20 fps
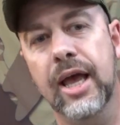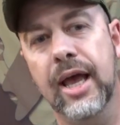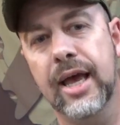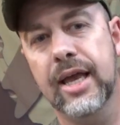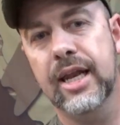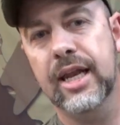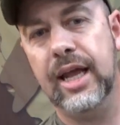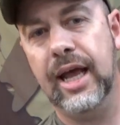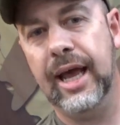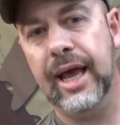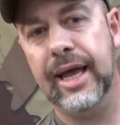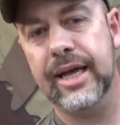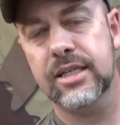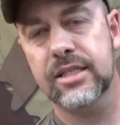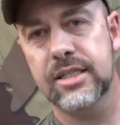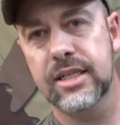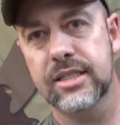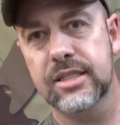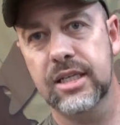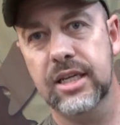and it
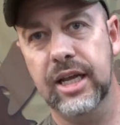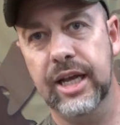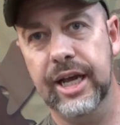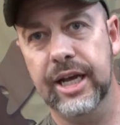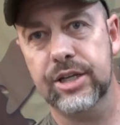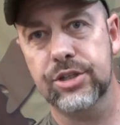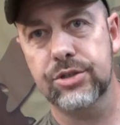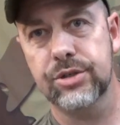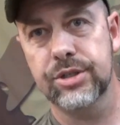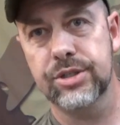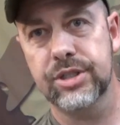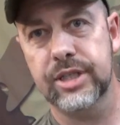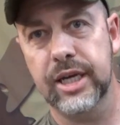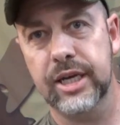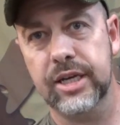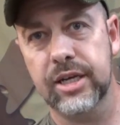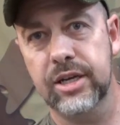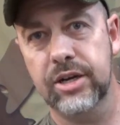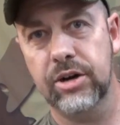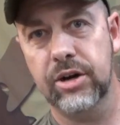acts as an extra
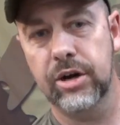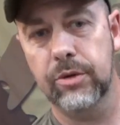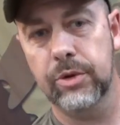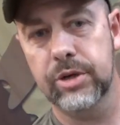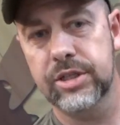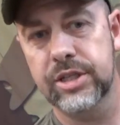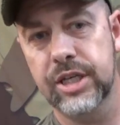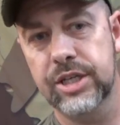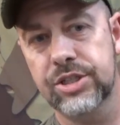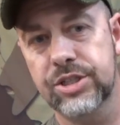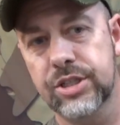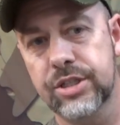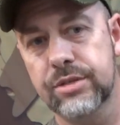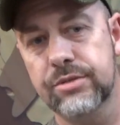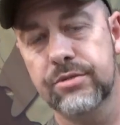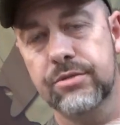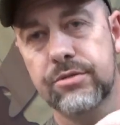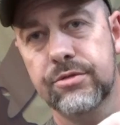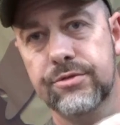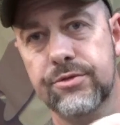secondary
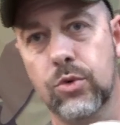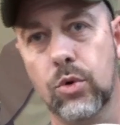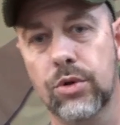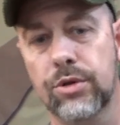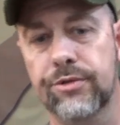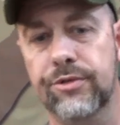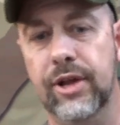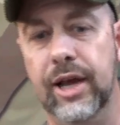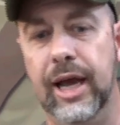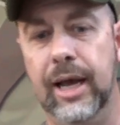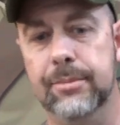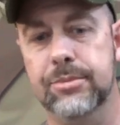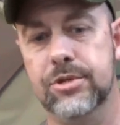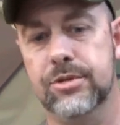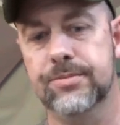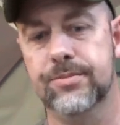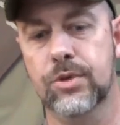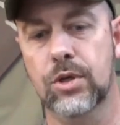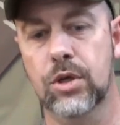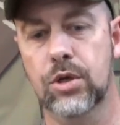retention for the
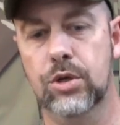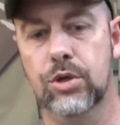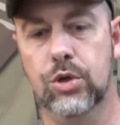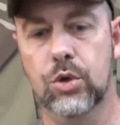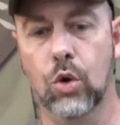flaps.